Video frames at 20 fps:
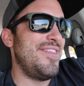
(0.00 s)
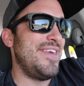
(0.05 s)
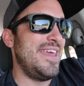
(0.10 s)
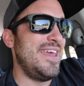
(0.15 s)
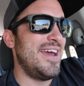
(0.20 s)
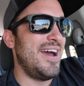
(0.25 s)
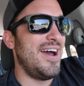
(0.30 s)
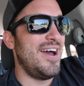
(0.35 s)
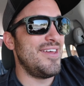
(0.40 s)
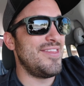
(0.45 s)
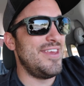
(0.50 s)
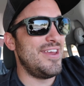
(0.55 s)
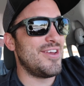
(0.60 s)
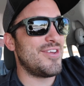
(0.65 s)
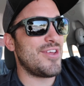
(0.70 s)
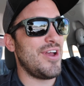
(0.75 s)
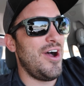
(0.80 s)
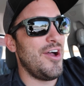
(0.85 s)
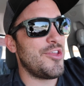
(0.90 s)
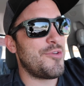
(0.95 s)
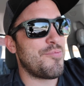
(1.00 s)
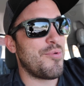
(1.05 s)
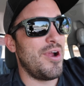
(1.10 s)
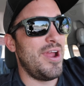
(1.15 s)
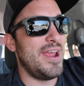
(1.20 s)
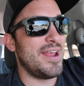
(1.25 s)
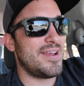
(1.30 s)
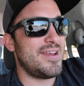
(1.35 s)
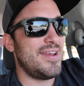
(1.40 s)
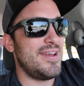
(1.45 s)
The exhaust
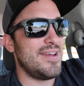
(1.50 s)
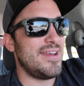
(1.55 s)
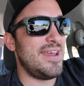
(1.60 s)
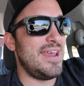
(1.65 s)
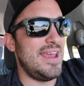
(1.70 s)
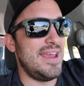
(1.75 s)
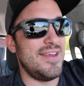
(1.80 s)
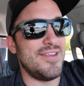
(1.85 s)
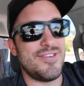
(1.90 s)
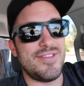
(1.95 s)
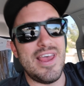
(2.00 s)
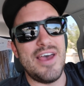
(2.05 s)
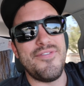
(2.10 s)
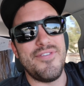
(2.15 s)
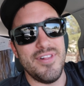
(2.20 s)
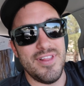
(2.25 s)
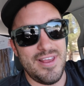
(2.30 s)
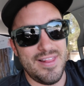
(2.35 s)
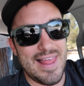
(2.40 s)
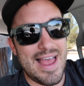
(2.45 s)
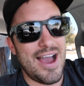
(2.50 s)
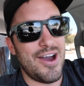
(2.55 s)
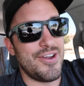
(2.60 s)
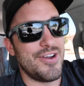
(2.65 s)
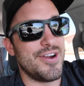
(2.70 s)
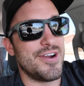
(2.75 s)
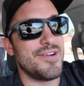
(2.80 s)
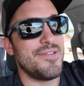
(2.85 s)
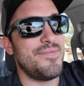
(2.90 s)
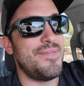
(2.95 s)
brake is definitely
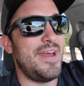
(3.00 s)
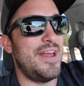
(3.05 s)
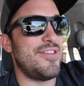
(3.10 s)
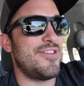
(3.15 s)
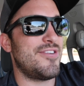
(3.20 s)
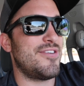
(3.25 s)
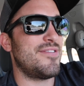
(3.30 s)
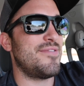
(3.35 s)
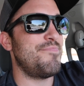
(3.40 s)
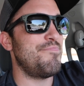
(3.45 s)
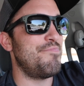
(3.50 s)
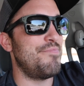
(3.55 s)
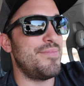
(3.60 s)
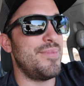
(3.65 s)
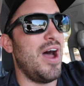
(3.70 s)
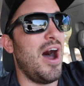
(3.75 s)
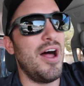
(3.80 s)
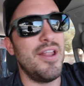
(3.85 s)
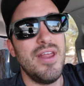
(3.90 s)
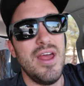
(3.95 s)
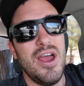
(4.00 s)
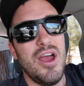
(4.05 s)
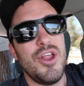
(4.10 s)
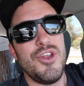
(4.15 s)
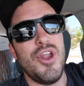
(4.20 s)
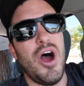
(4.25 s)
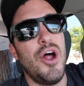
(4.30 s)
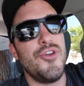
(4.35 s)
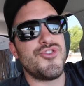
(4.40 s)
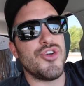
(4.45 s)
louder. That's
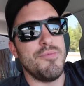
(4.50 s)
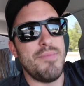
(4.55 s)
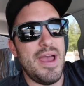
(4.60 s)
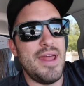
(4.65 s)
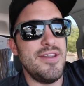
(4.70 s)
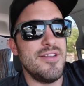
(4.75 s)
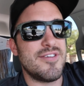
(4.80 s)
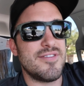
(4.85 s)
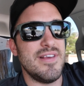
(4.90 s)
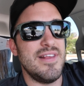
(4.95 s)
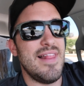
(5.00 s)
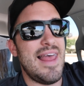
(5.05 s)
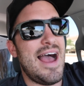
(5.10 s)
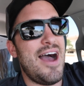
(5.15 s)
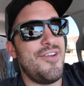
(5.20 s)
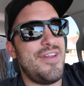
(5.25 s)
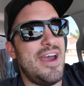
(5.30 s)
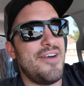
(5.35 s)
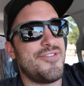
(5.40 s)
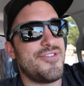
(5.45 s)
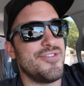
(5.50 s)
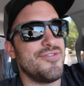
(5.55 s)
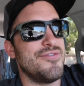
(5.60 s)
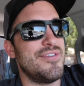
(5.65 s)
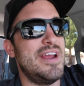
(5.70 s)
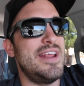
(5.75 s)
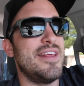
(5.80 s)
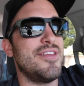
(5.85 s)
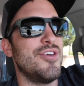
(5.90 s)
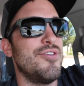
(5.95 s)
not tremendously loud. After
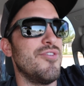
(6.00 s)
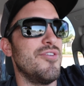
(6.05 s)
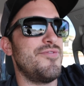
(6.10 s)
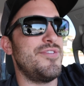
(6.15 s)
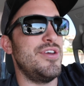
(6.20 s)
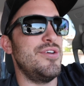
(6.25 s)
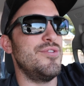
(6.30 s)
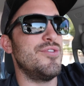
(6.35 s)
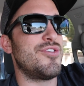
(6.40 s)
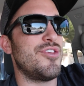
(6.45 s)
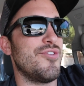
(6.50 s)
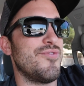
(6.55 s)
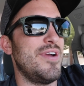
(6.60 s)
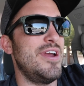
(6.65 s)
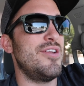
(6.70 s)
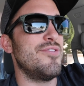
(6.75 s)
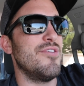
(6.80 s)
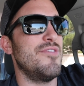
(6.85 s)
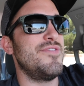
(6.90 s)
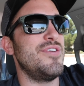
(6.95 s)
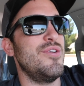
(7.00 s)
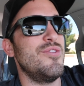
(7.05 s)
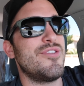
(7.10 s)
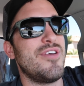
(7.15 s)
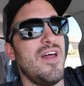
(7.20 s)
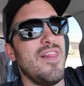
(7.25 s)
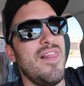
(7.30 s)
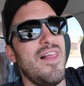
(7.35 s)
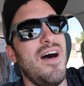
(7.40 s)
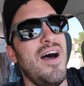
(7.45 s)
reading the reviews, the written
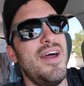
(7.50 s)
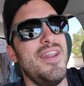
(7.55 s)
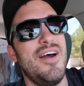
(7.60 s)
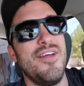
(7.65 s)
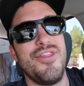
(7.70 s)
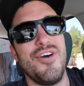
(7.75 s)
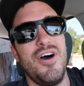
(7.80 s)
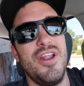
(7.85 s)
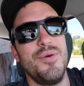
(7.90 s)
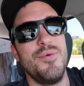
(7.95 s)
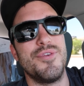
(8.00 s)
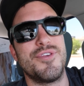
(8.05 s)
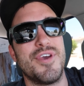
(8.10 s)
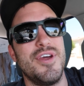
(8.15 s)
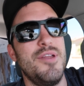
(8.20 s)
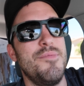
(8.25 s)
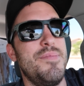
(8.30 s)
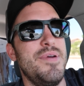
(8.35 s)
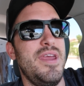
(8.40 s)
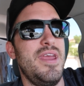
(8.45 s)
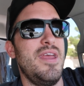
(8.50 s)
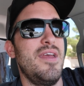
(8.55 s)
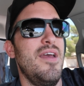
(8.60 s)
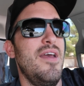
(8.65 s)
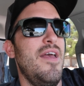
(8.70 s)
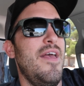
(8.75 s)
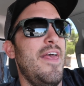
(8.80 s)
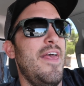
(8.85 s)
reviews online, I thought it was going to be